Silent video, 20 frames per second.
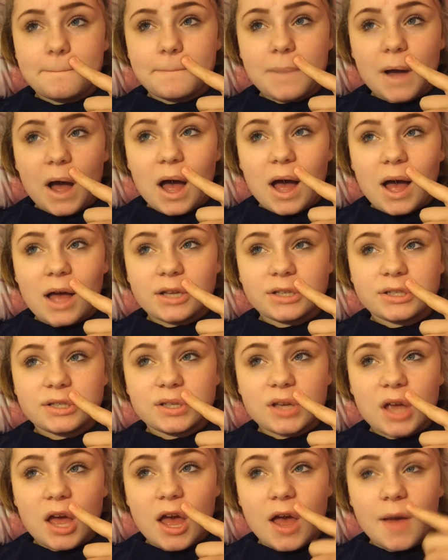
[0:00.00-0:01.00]

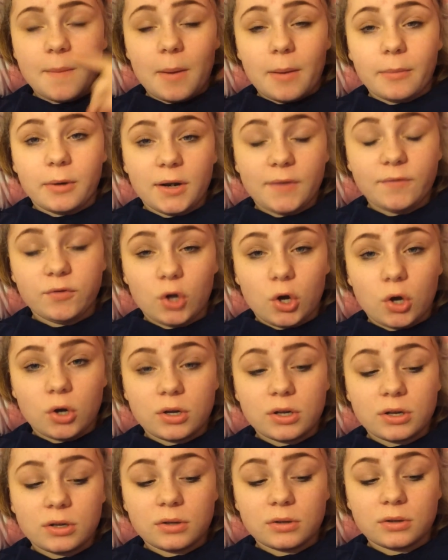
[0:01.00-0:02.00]
But um, I'm going to vlog.
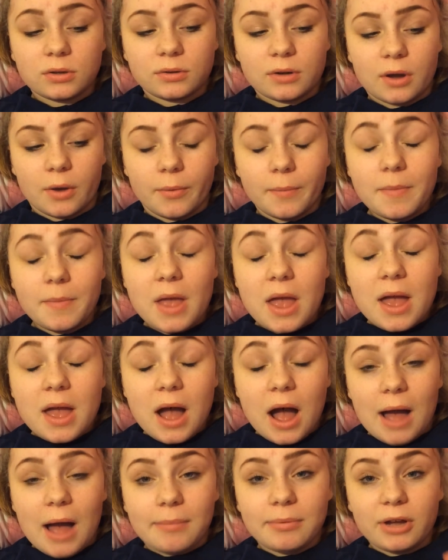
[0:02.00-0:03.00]
No,
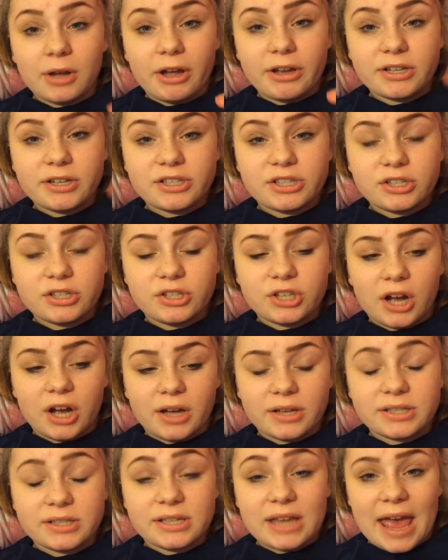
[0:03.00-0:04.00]
I'm going to
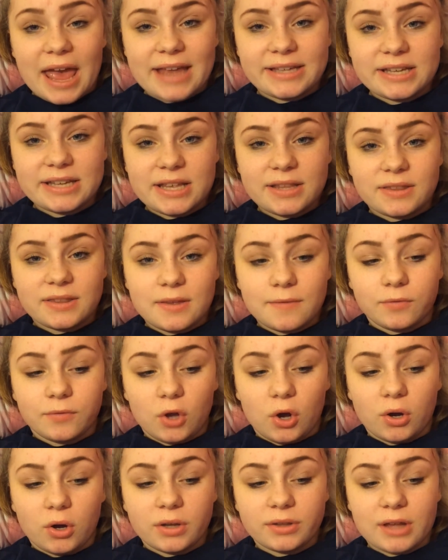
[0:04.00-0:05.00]
just edit the
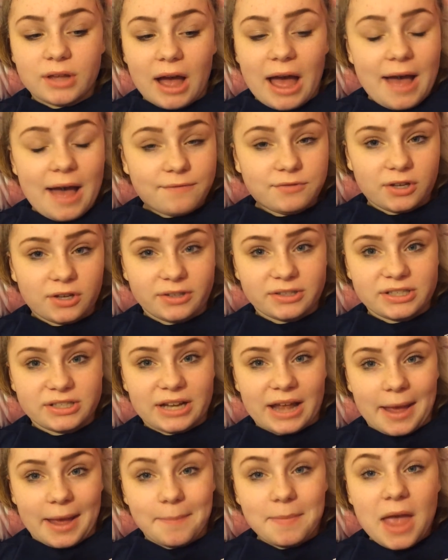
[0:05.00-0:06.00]
vlog that I have done
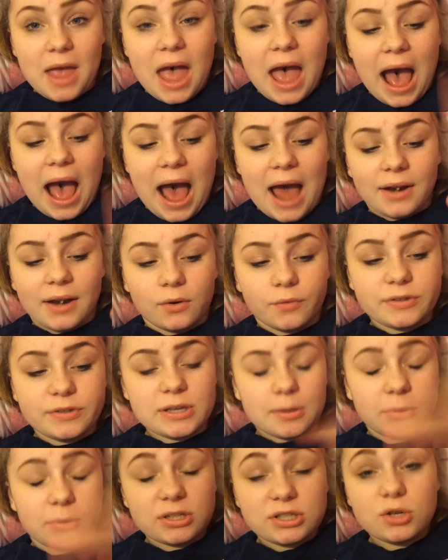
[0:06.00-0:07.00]
today. And
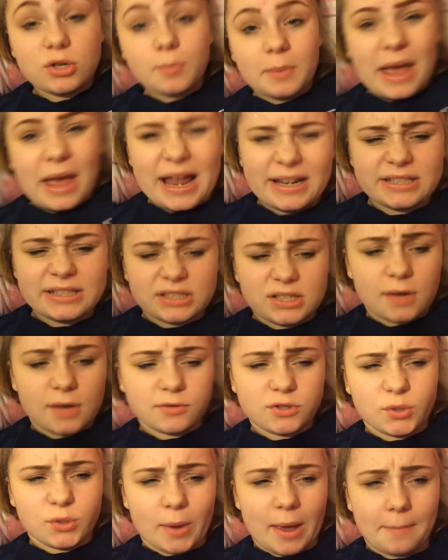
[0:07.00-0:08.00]
obviously, I'm going to still be adding
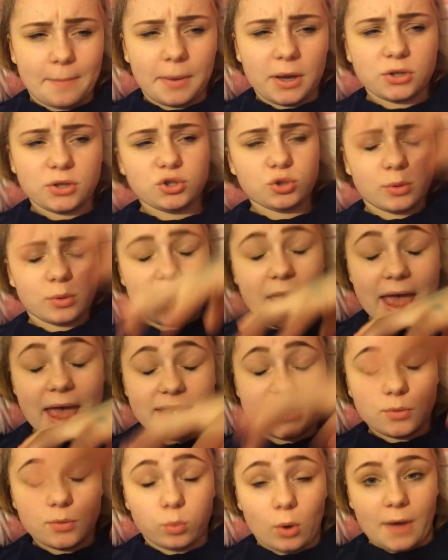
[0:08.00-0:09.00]
stuff to it. But I just want to
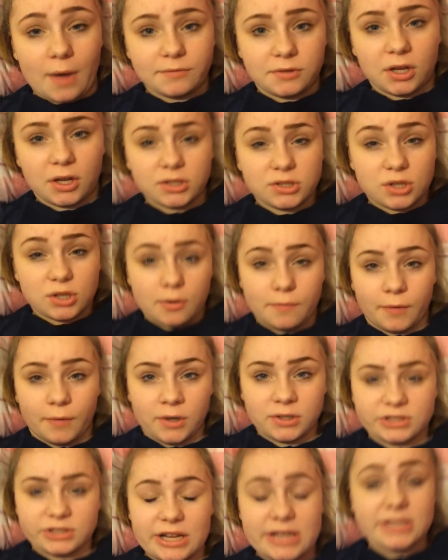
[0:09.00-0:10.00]
edit what I've done so
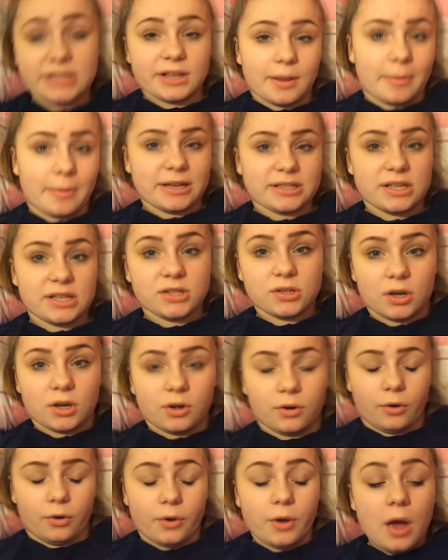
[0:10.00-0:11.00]
far today. Does that make sense? I
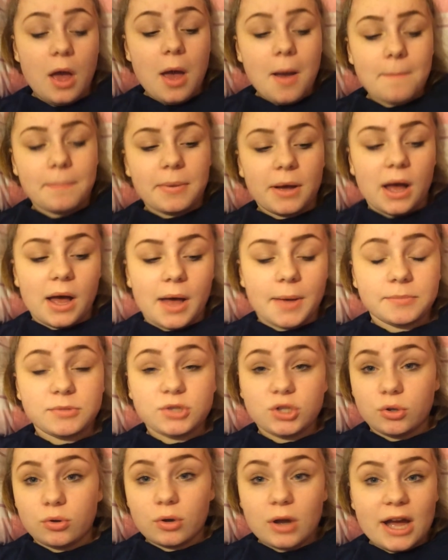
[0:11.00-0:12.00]
don't know. But um,
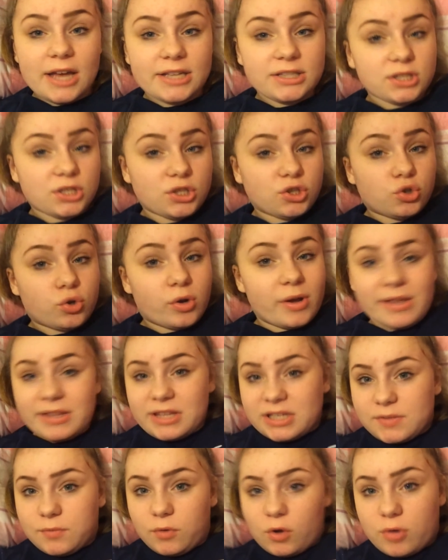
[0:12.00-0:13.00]
do you guys enjoy
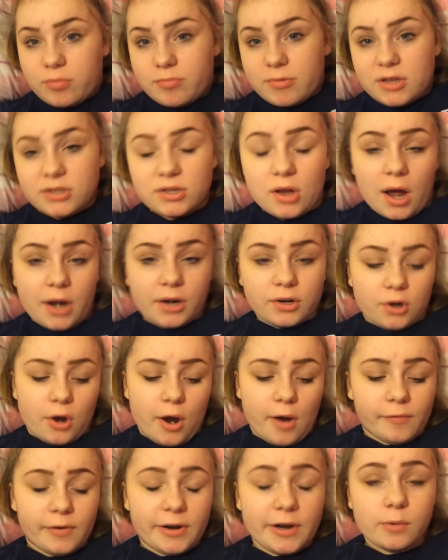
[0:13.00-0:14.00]
this Vlogmas? I don't know.
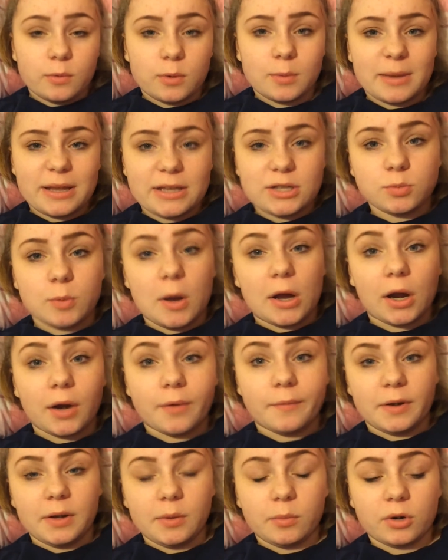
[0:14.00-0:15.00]
I really want to make this work. I
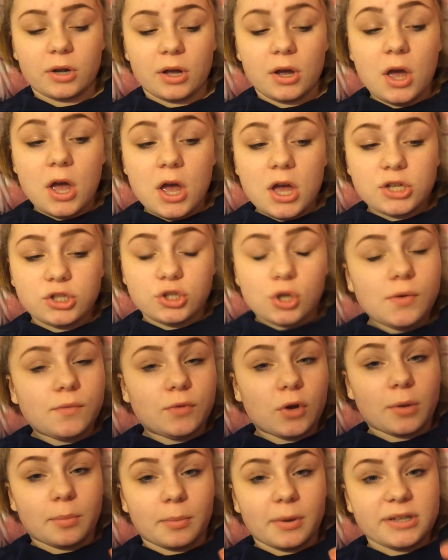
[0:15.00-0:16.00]
really want to do
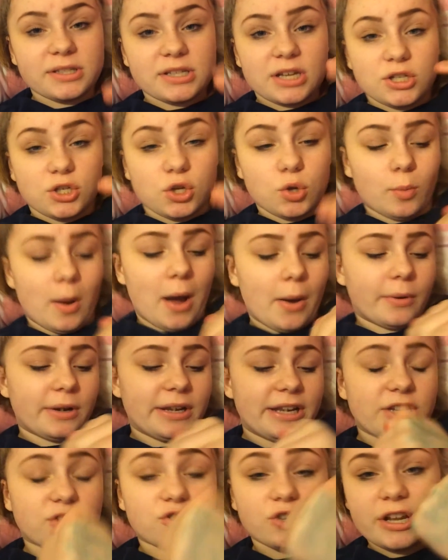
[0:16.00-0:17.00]
Vlogmas and do well.
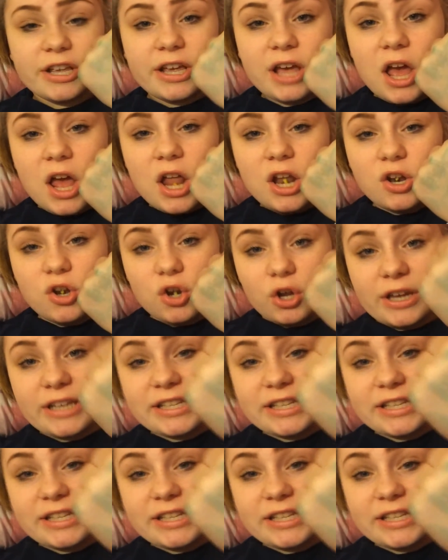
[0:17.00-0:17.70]
And literally, look,